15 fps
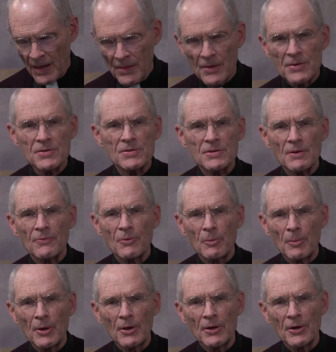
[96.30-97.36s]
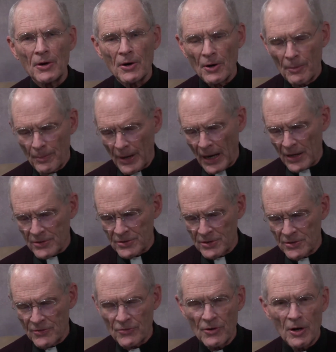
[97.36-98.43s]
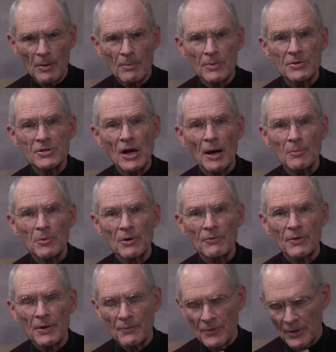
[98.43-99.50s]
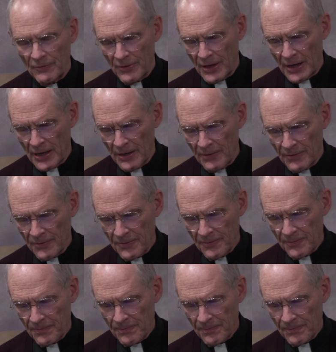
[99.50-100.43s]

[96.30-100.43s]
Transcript: This is a familiar passage from chapter 55.